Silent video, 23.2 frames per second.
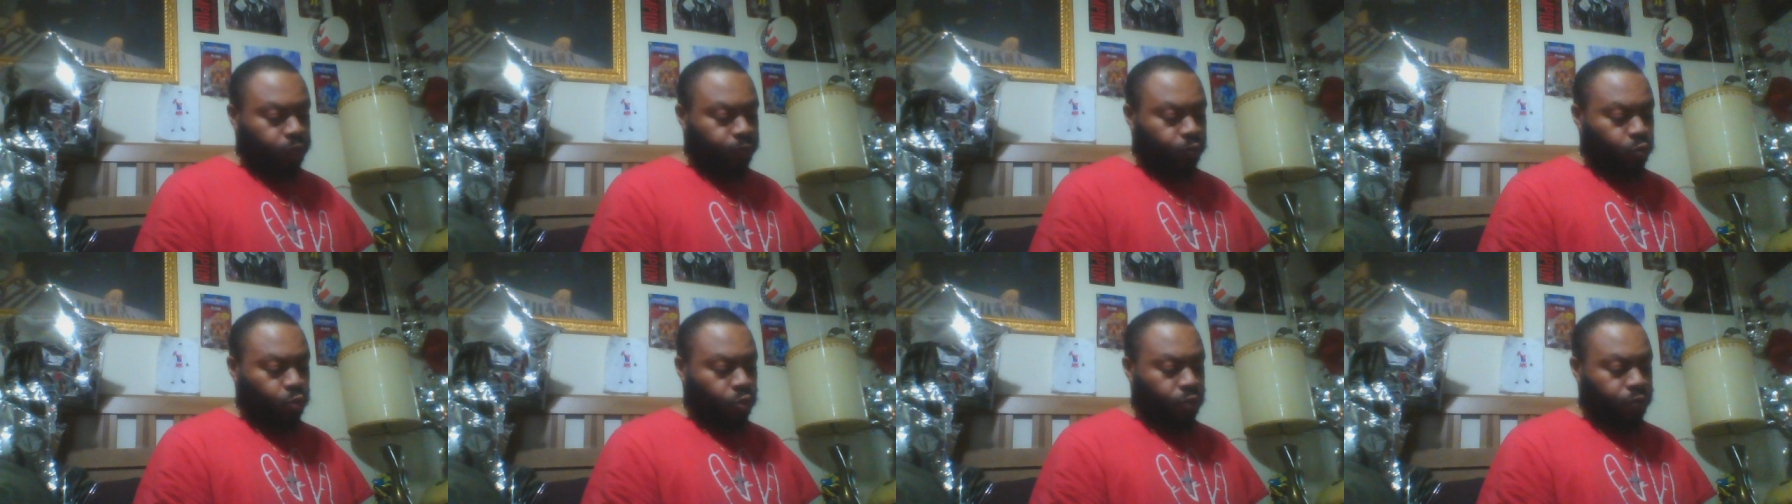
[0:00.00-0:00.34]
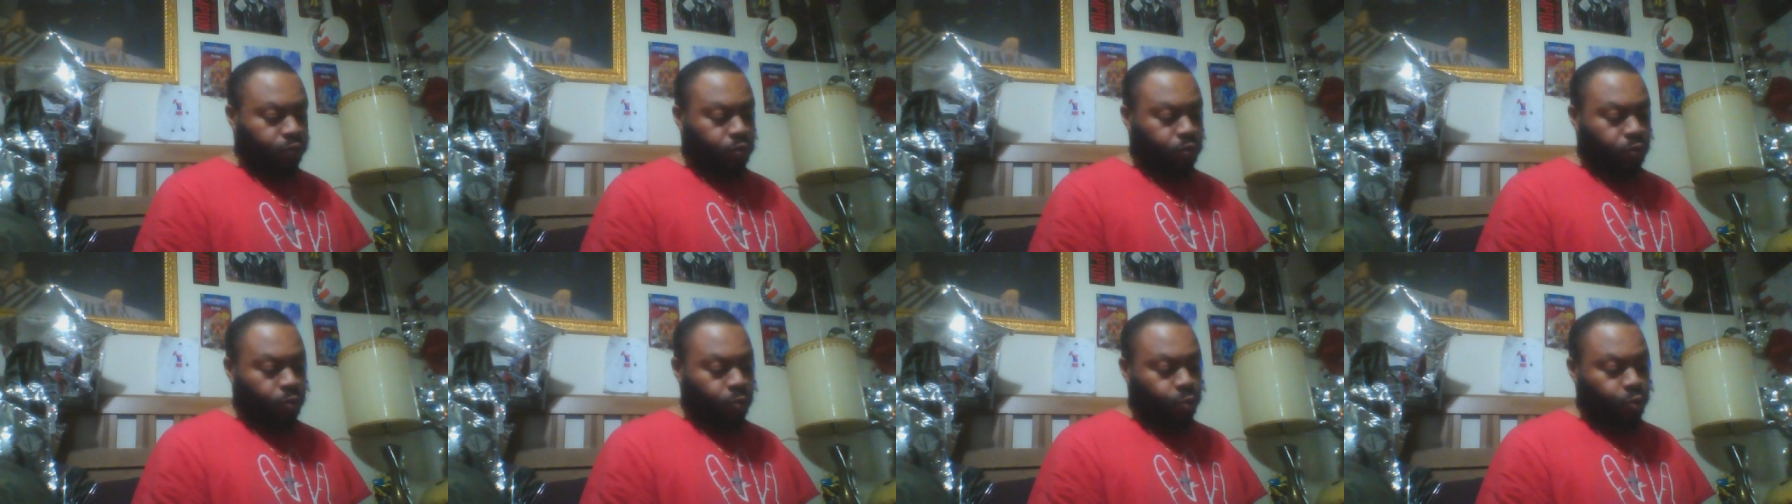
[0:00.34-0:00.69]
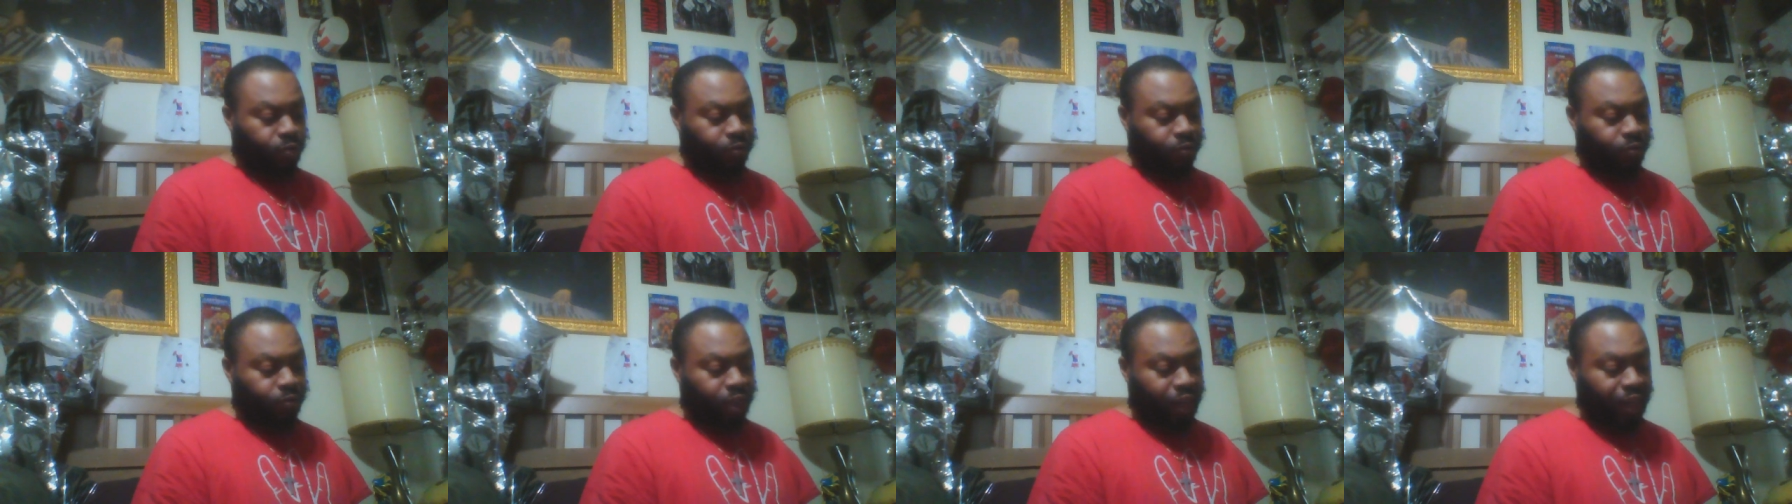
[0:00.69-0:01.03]
forth from
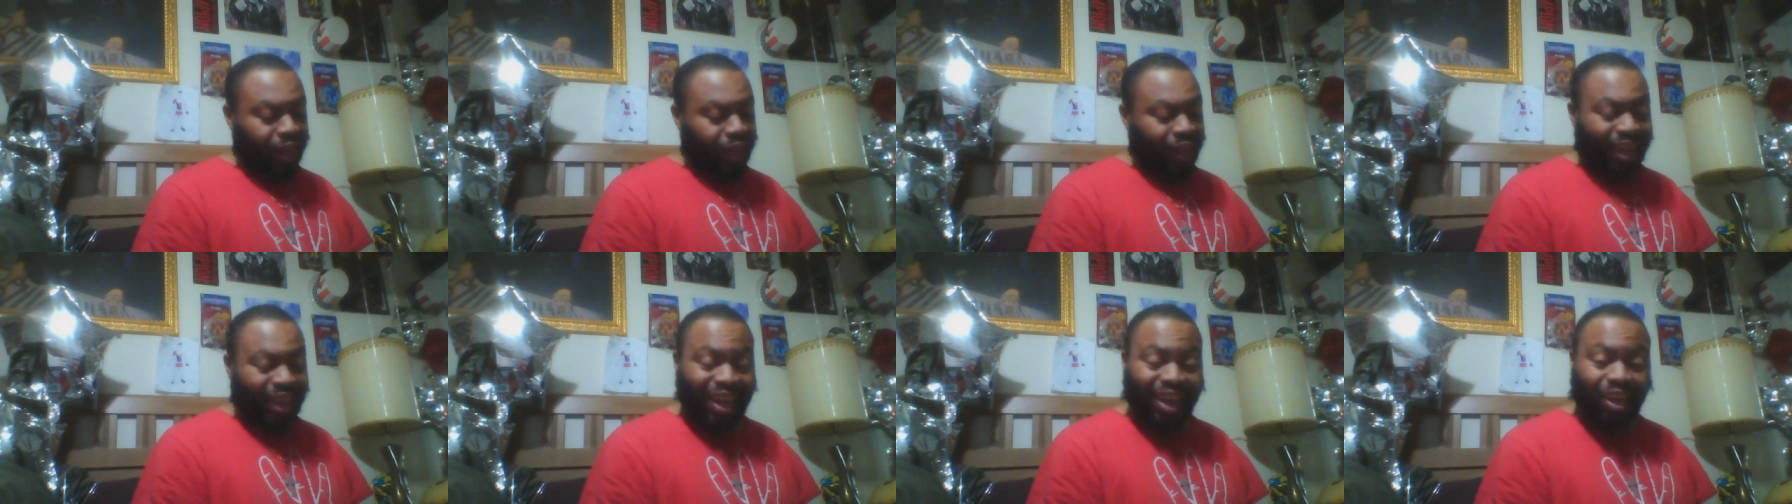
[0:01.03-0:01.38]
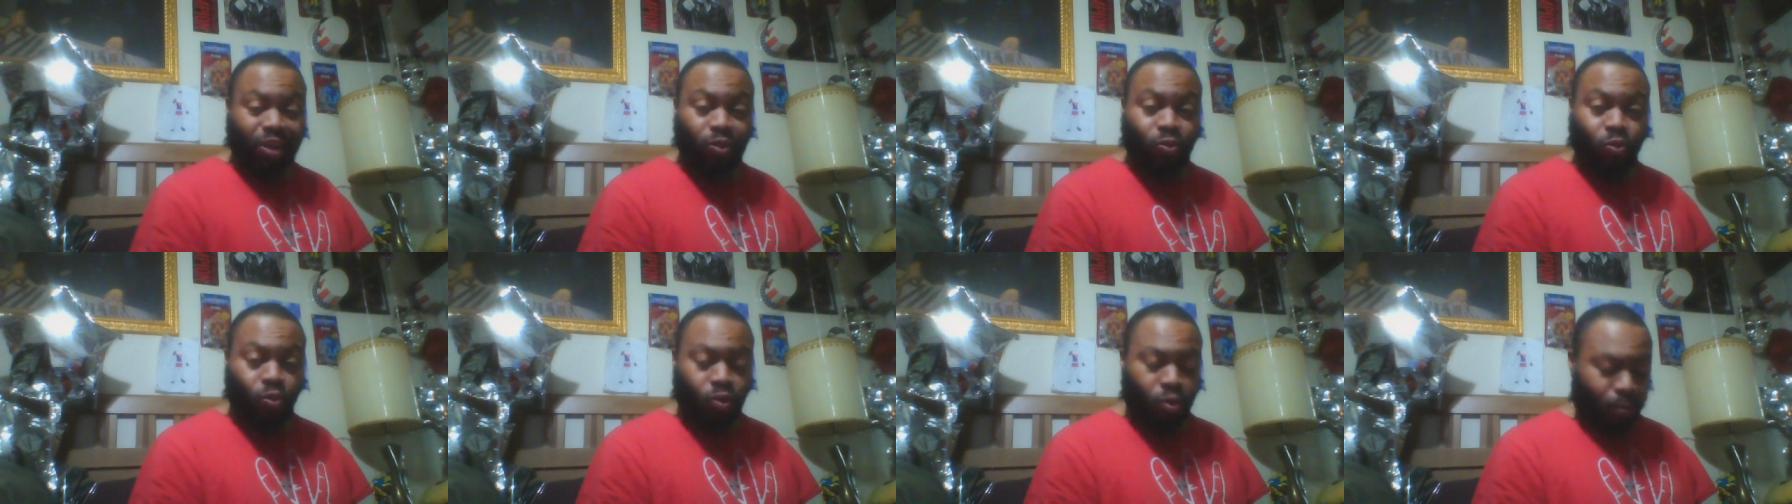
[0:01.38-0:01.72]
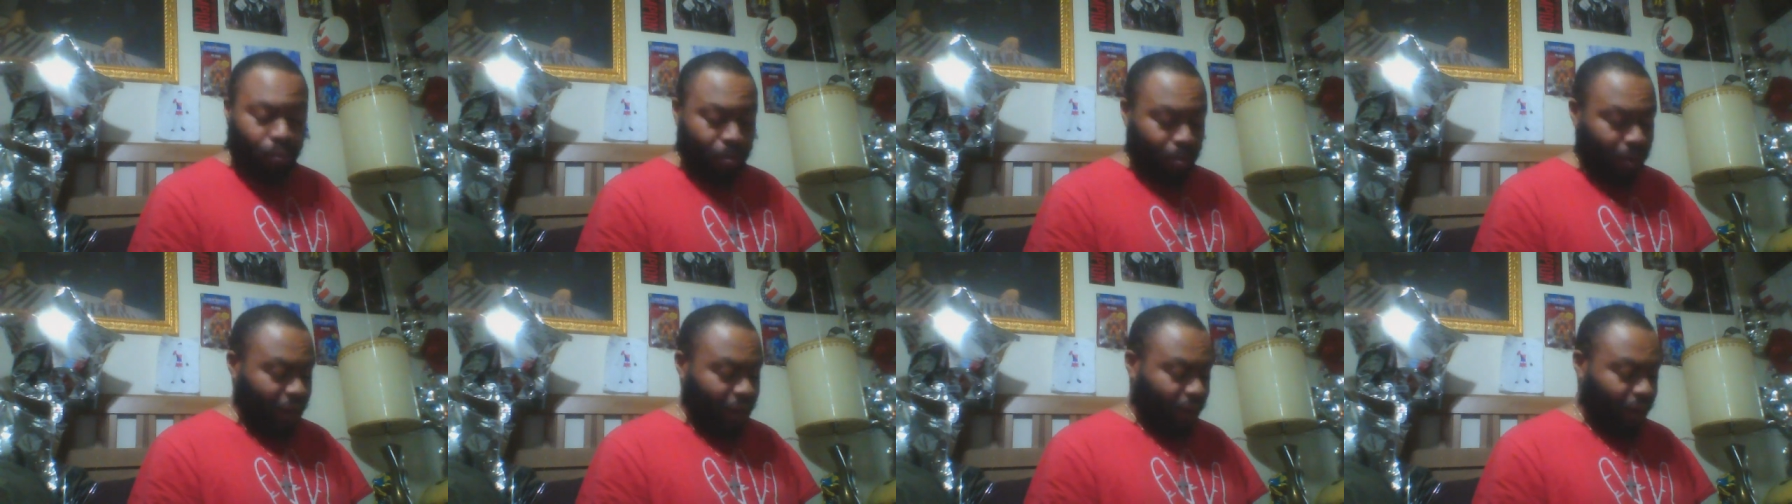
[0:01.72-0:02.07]
within and or
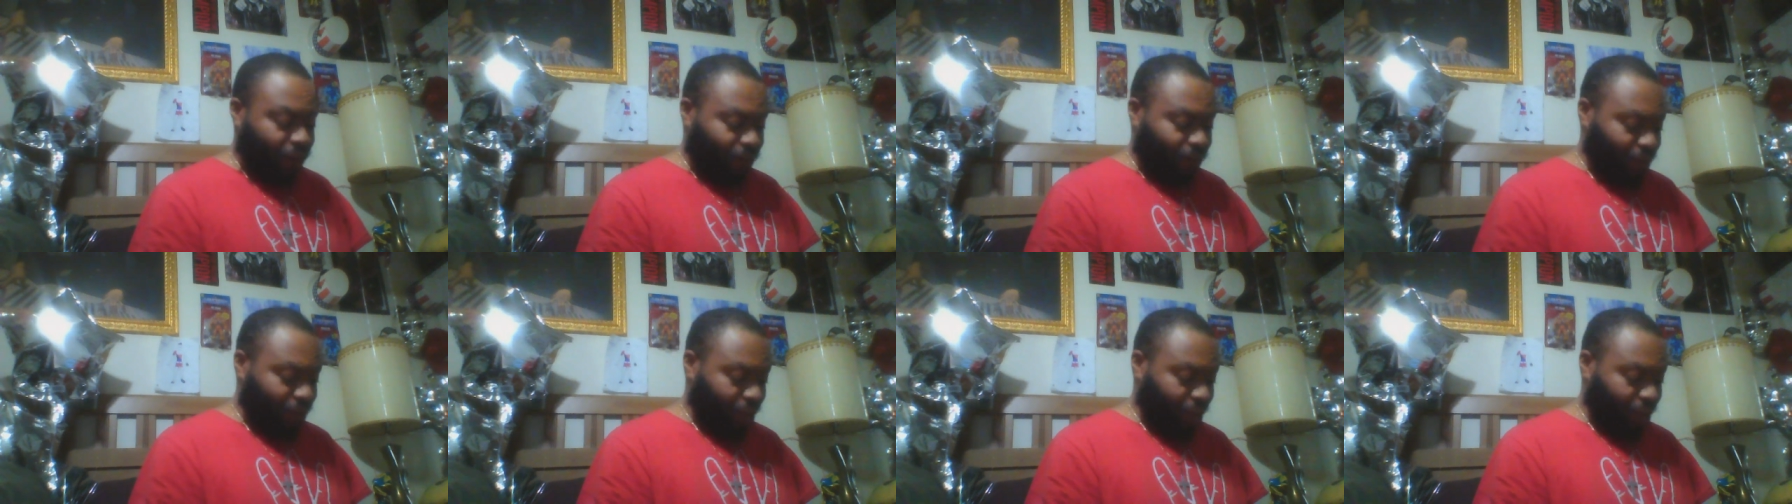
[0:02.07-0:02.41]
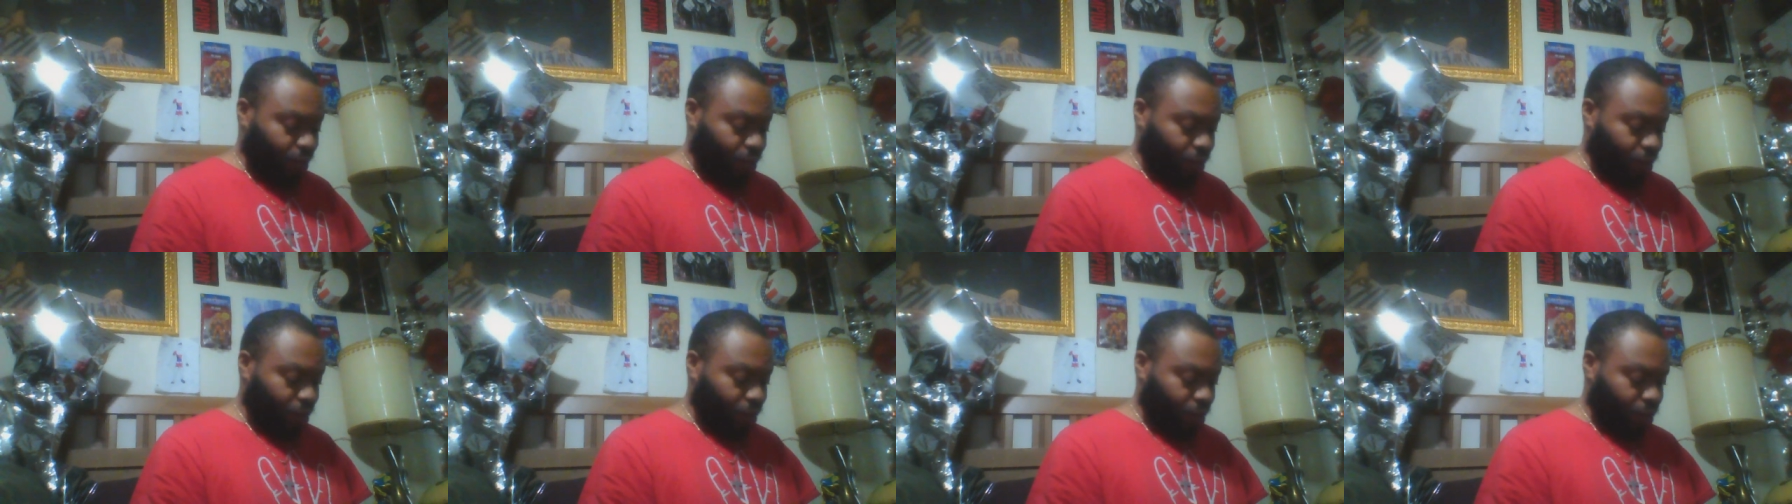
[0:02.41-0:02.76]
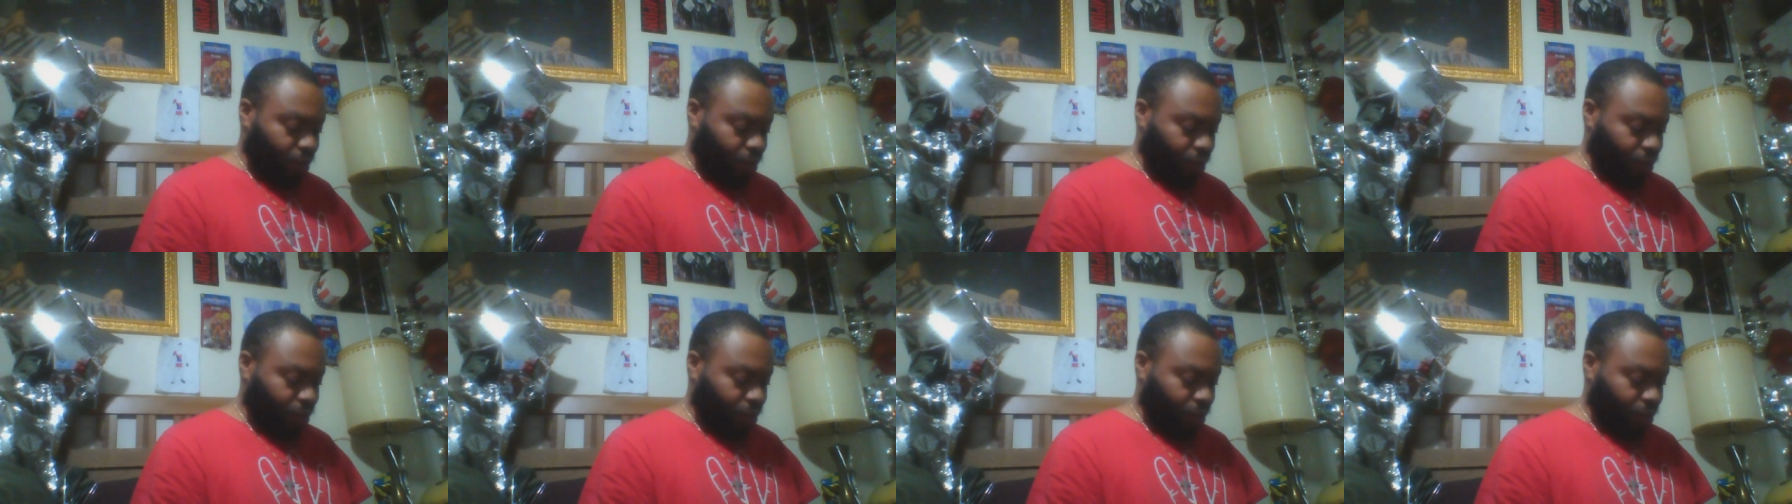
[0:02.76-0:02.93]
manifesting?